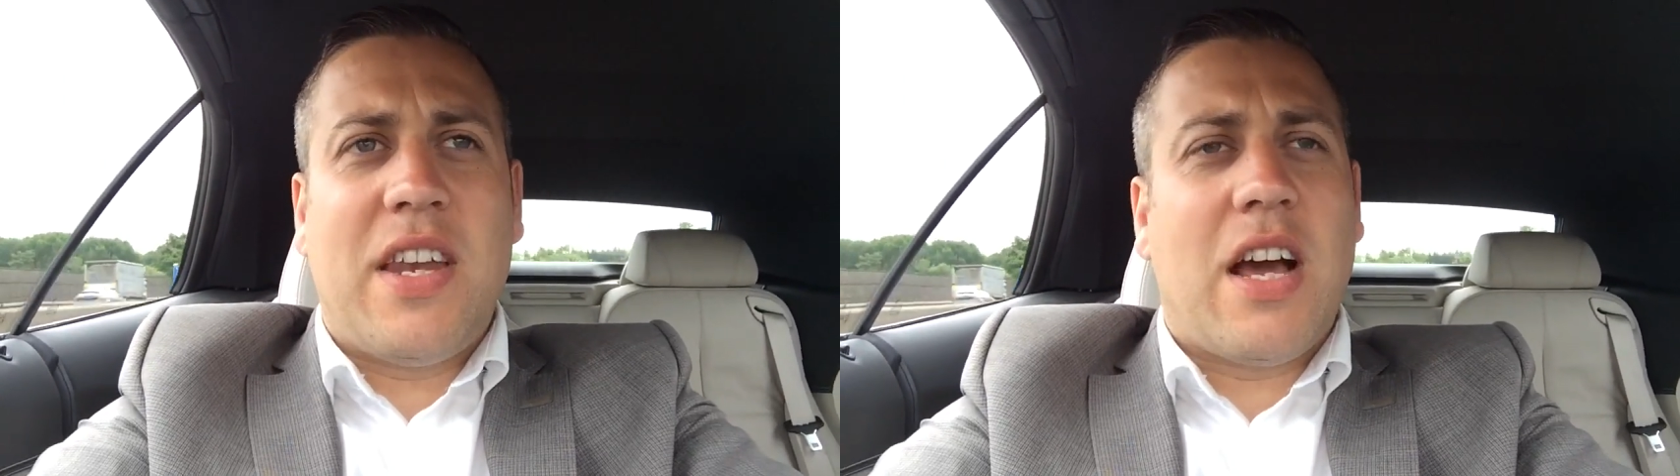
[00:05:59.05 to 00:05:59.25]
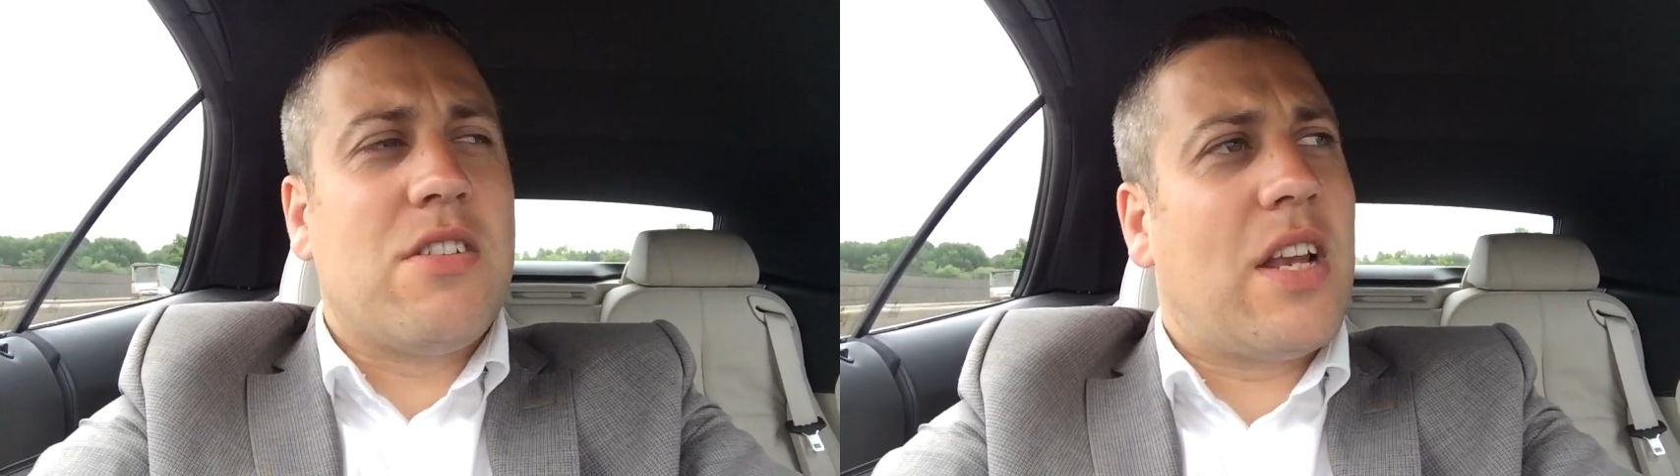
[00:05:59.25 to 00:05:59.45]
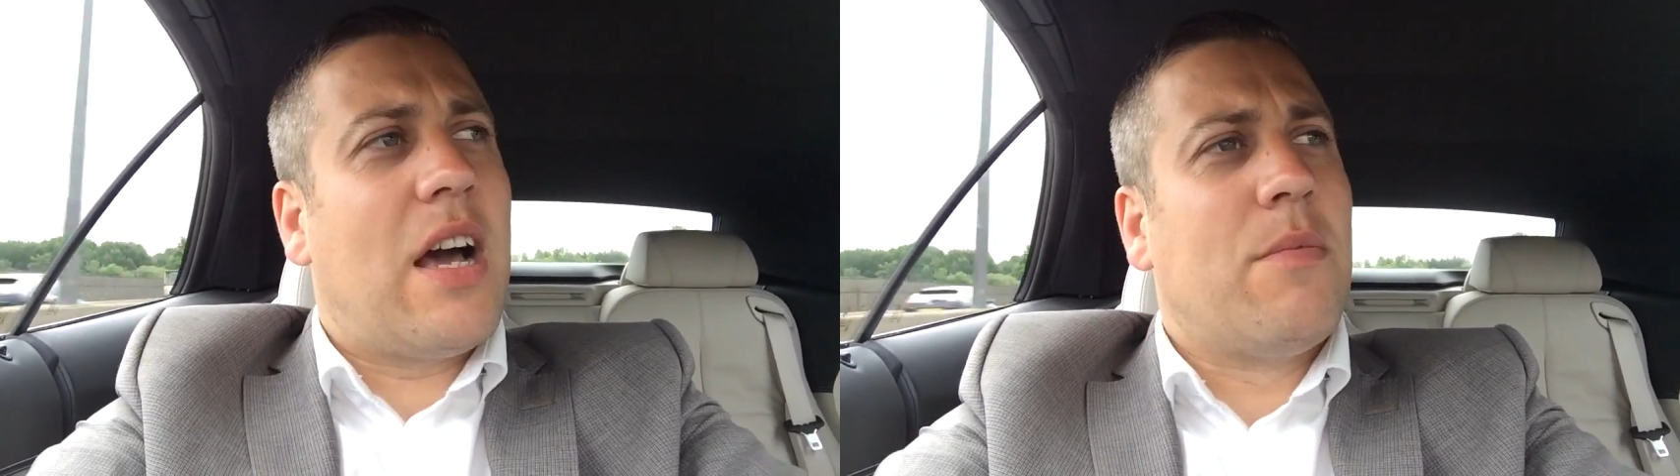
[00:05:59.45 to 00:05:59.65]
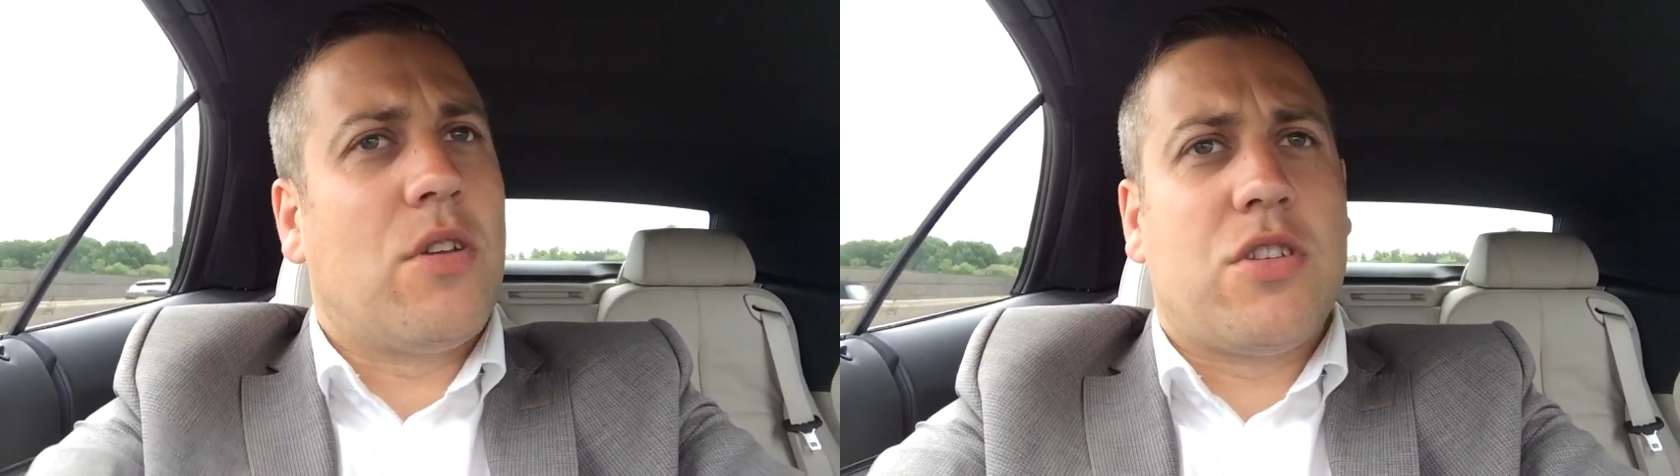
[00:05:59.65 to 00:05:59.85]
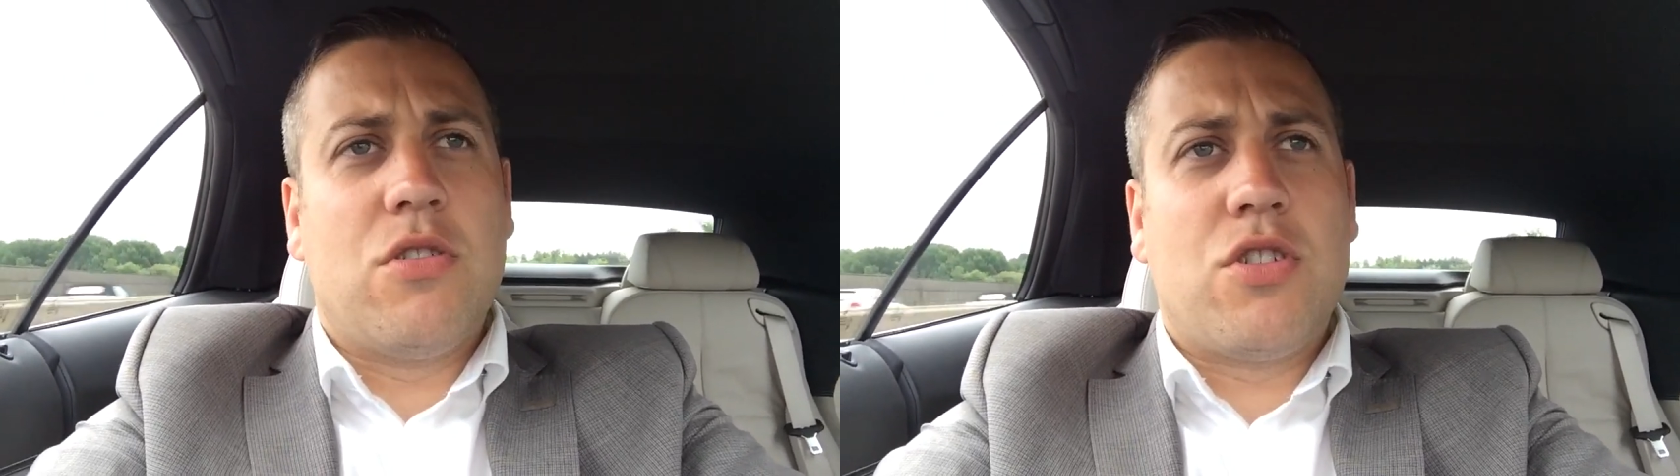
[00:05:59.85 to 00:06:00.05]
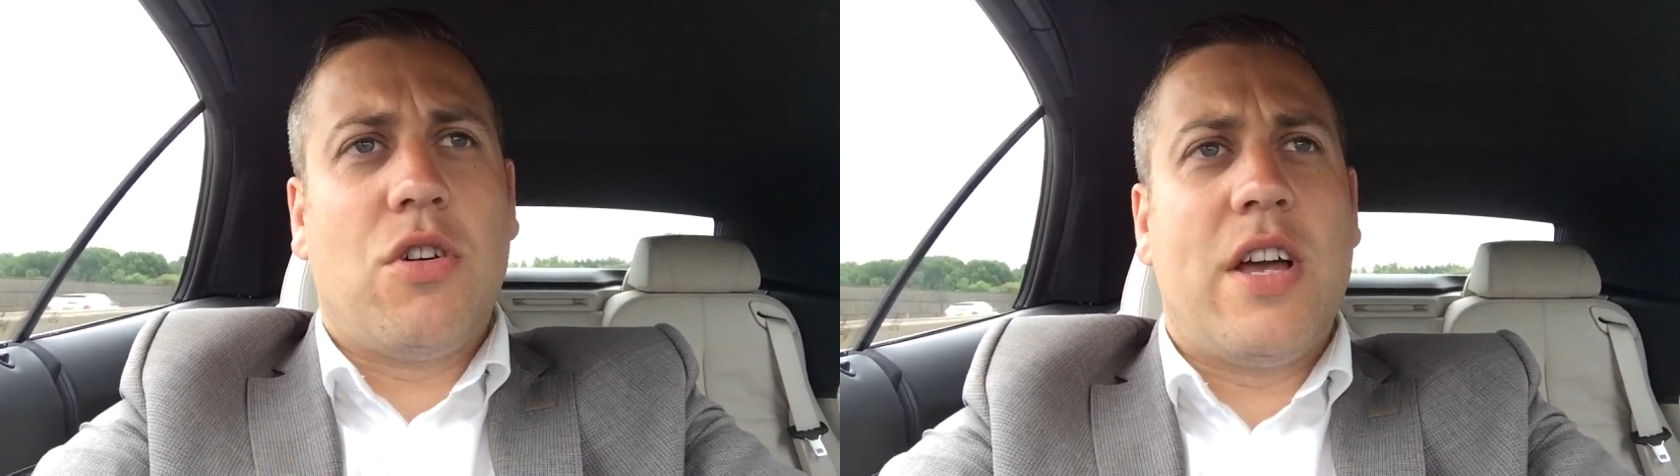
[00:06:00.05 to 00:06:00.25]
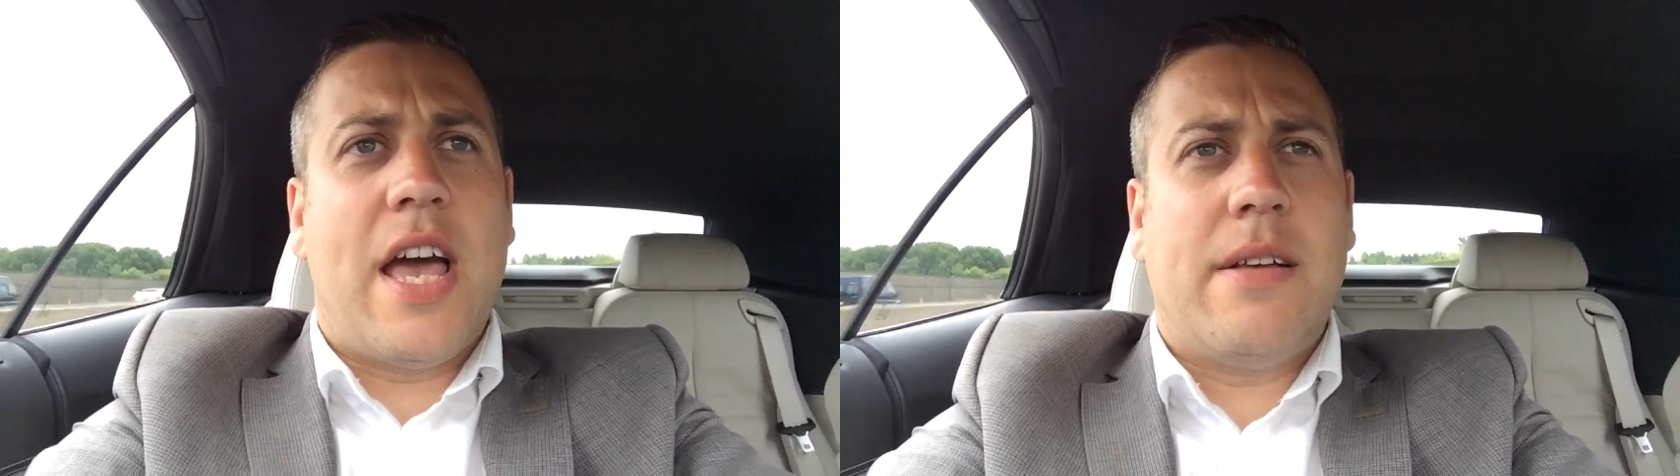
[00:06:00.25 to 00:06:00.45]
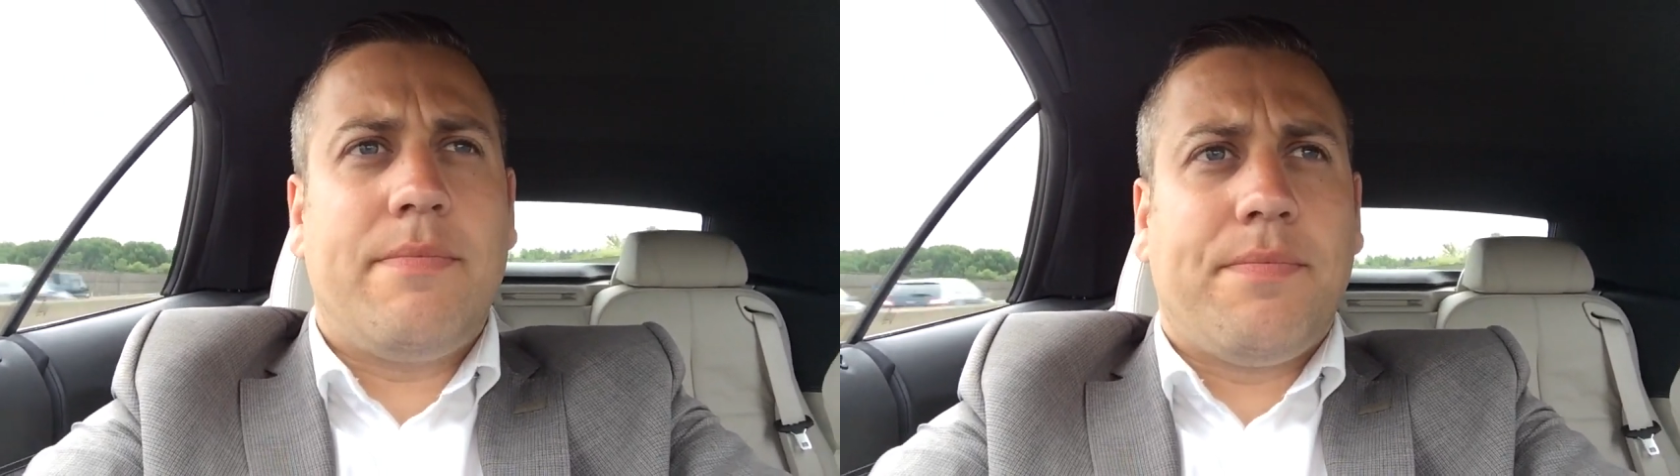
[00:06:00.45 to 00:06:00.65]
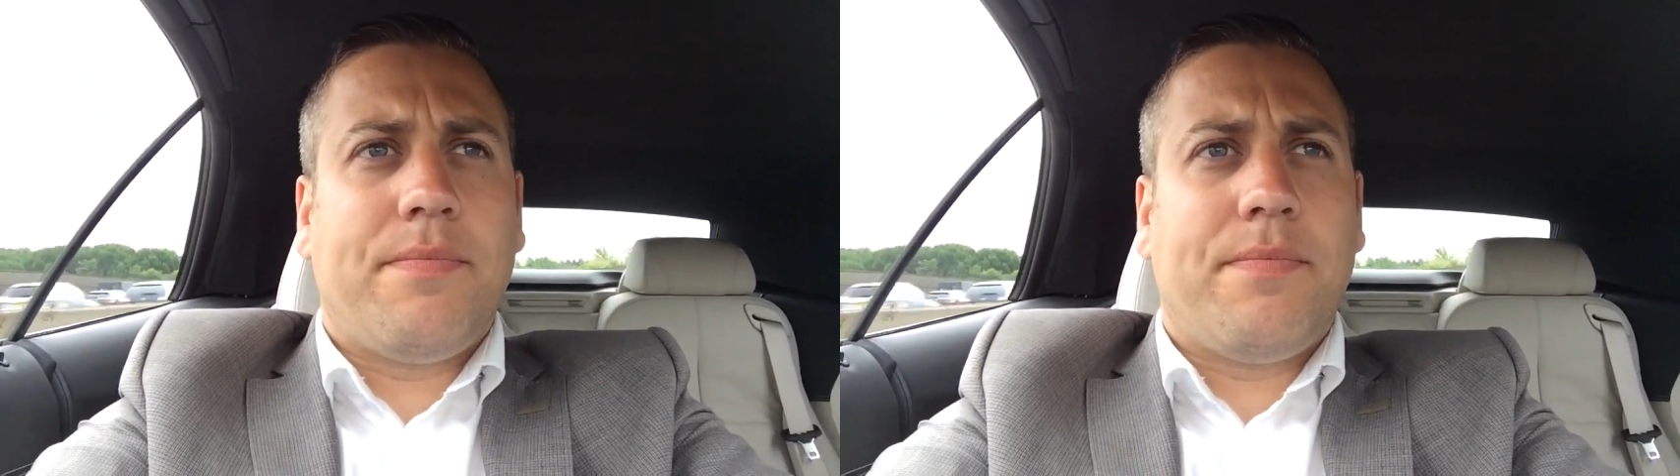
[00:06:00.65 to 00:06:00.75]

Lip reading: videos on it. I'm not too sure yet.